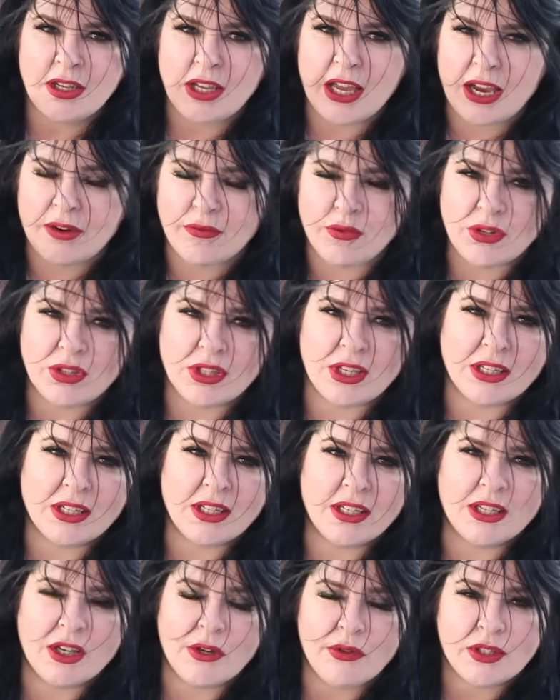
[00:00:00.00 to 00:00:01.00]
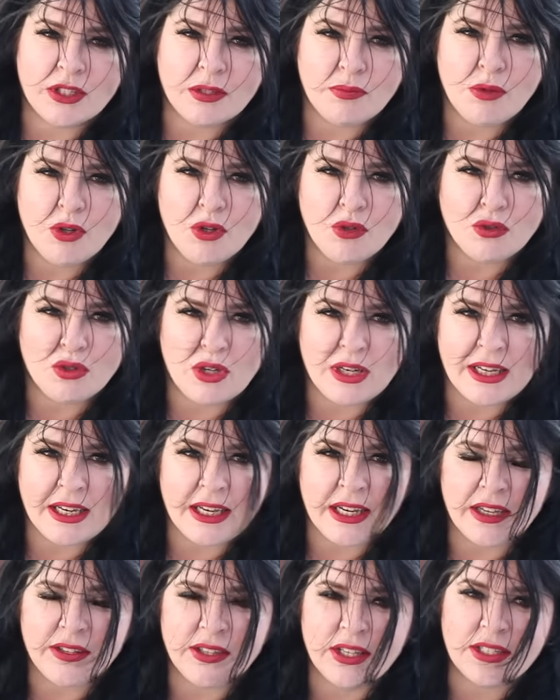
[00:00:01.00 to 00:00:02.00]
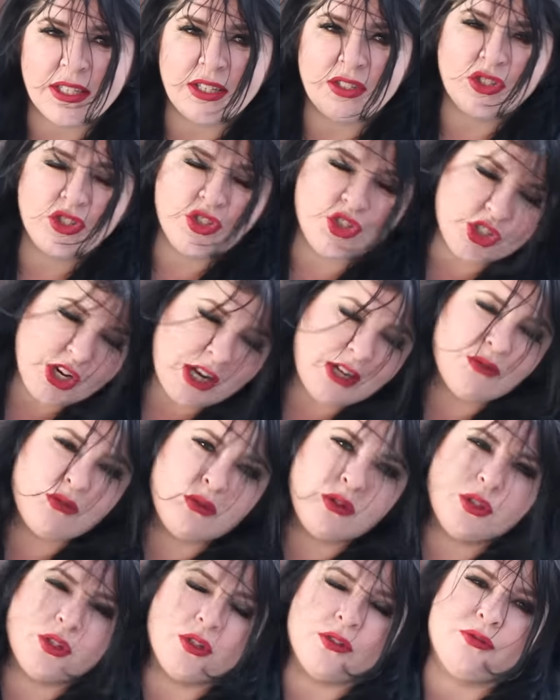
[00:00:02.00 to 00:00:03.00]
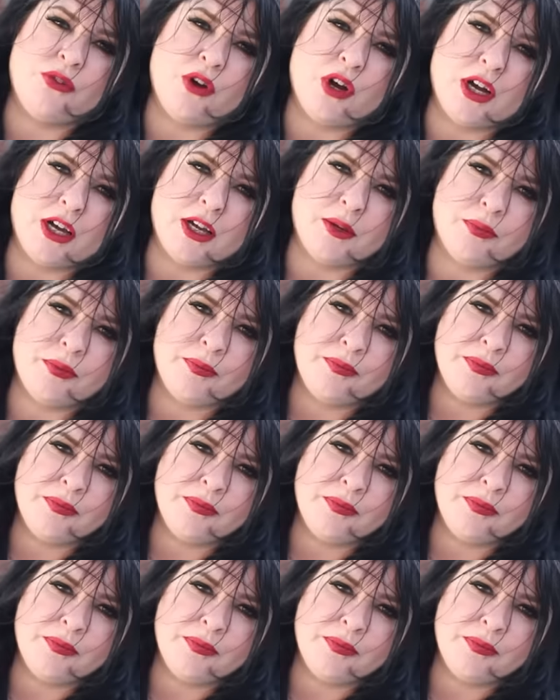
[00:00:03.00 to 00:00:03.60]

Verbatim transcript: everything can go smoothly and there's a general good vibe.